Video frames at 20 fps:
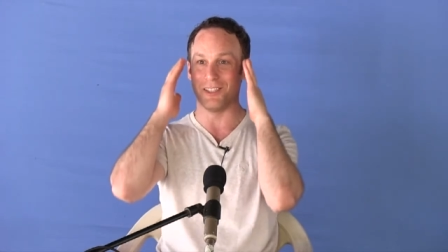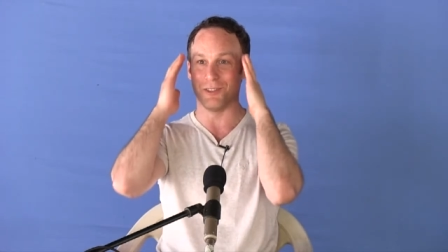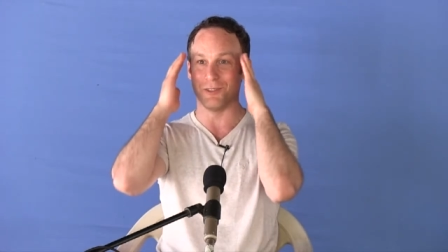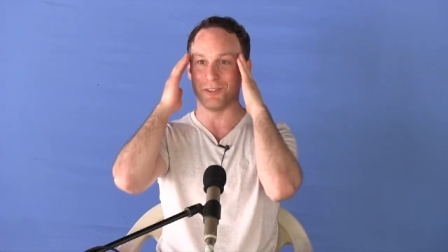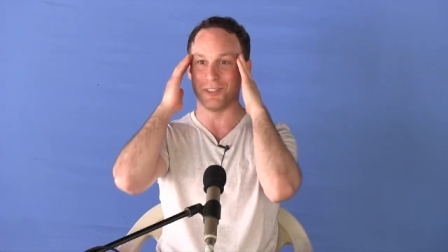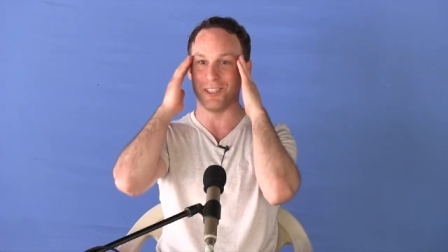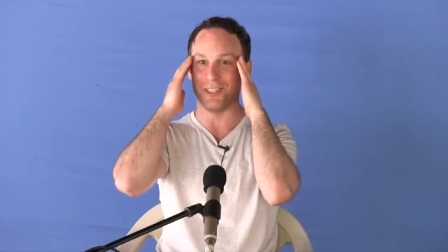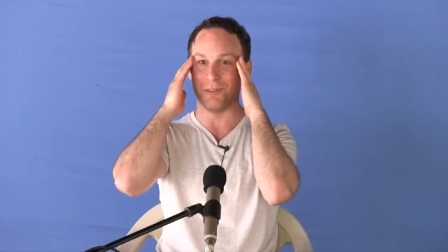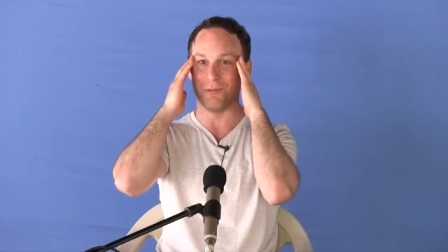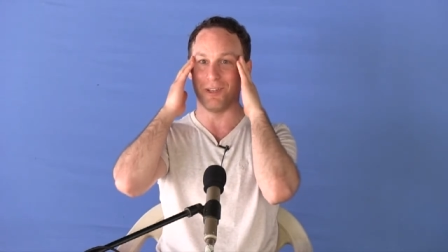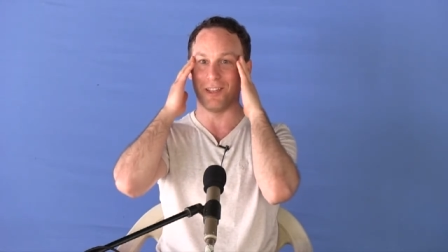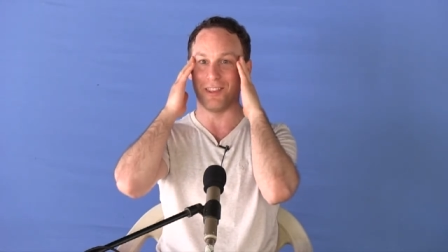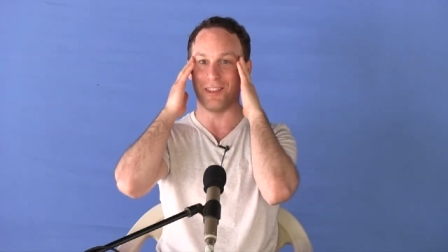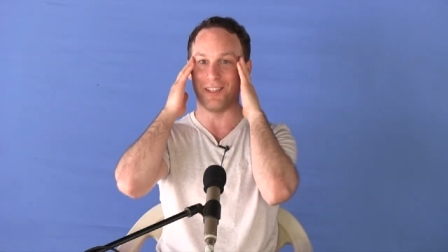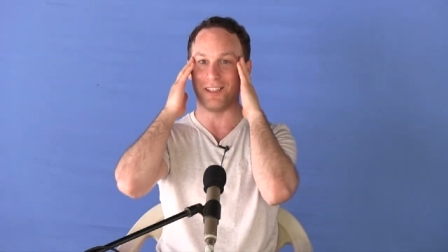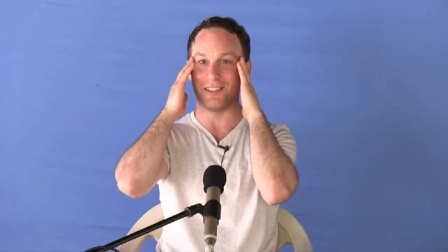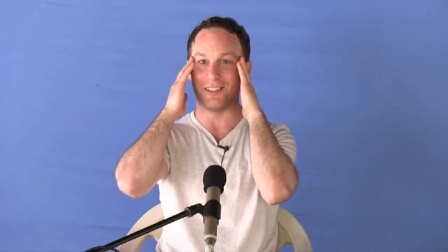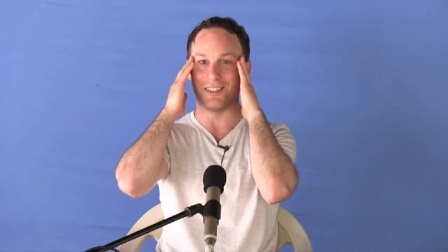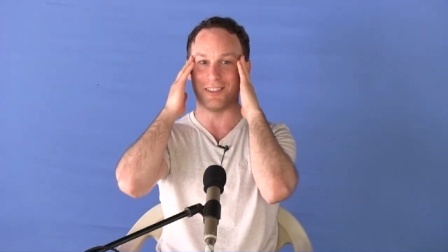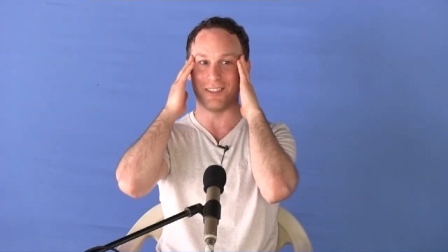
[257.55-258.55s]
Usually we
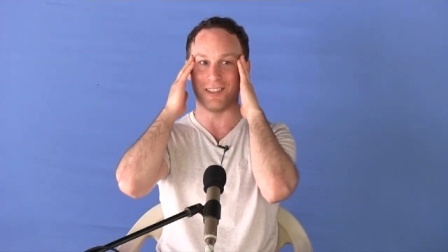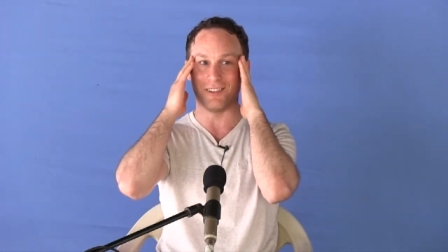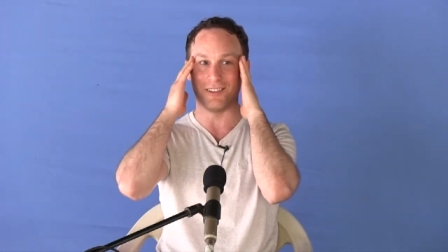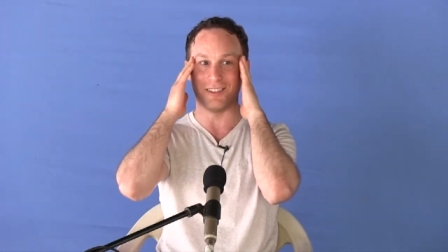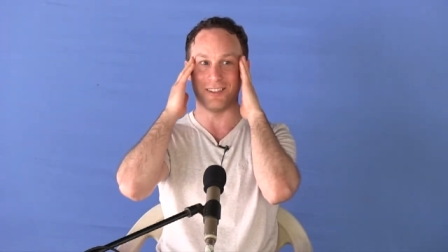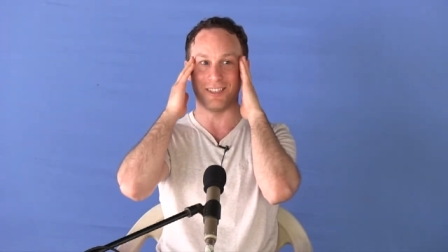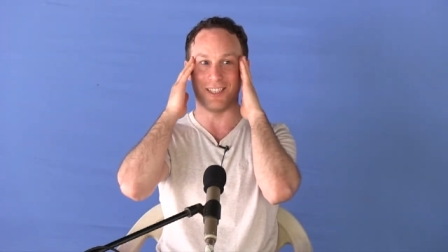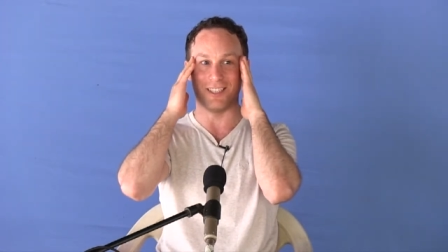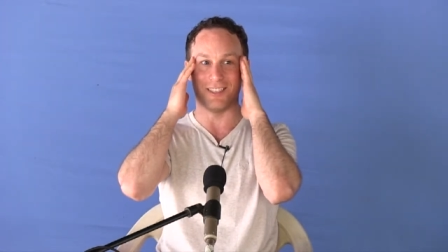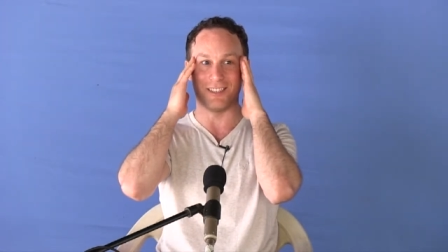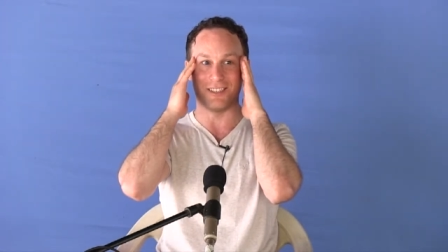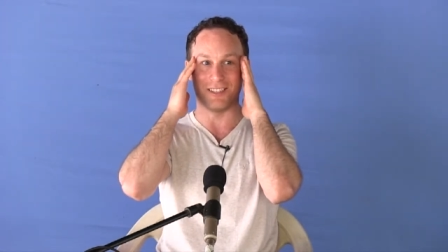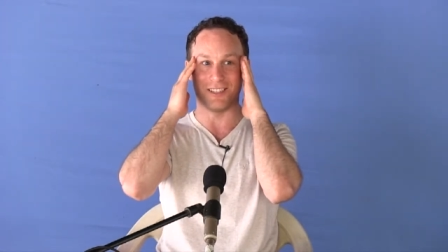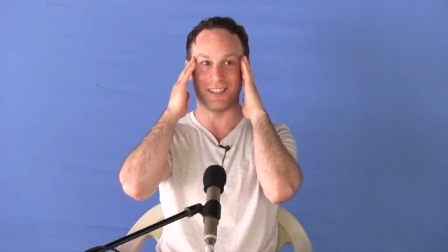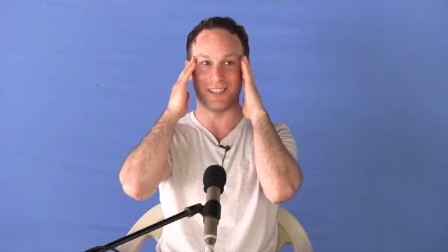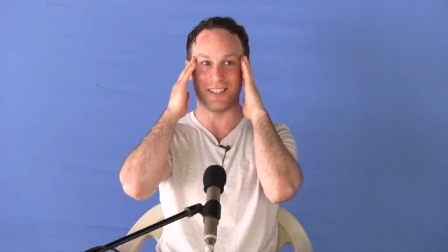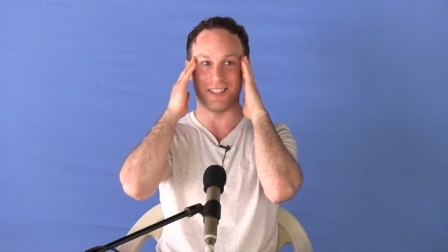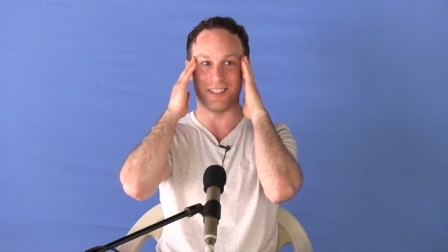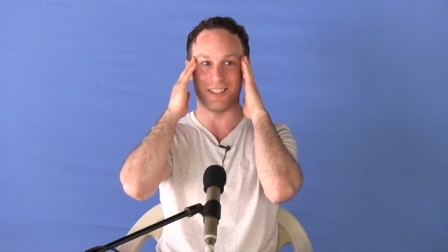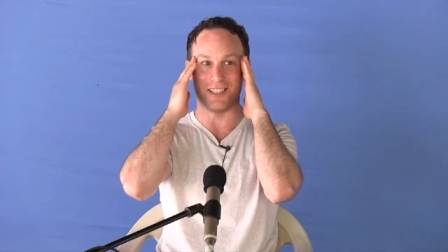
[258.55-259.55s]
think that our
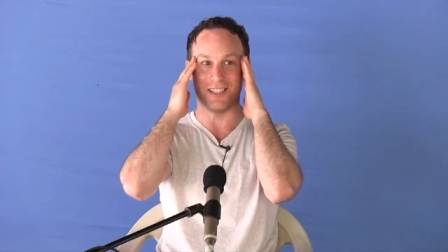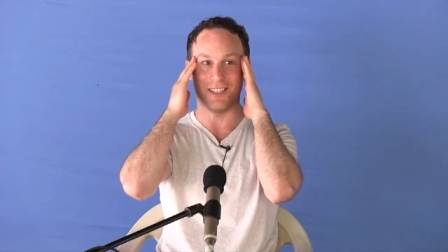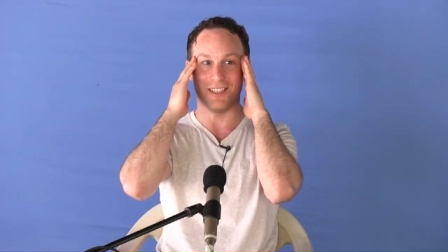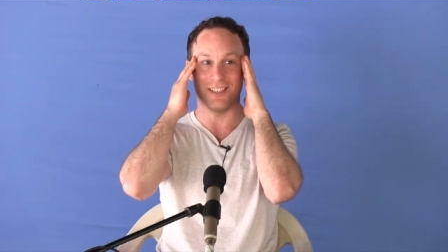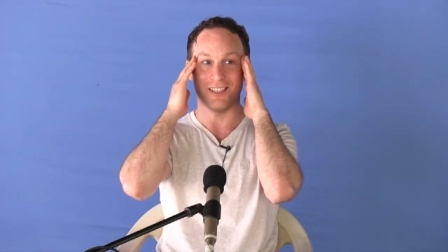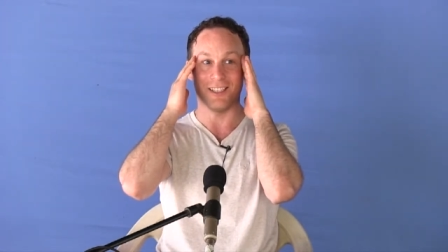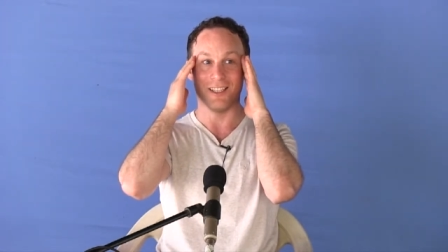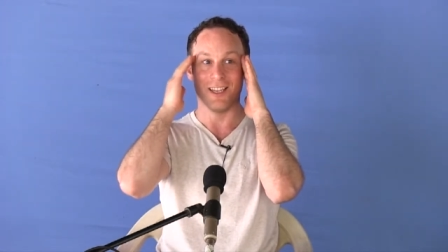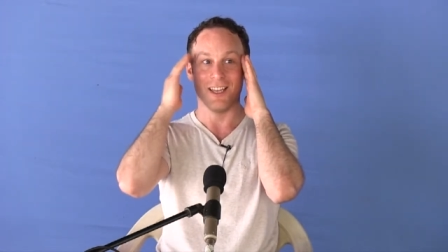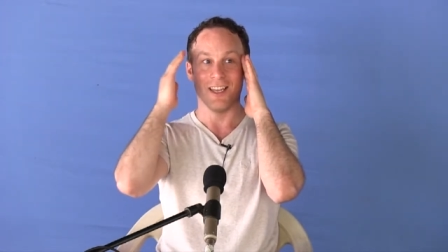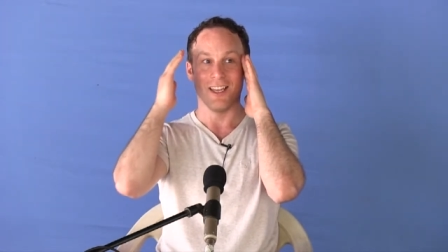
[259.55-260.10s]
intelligence is here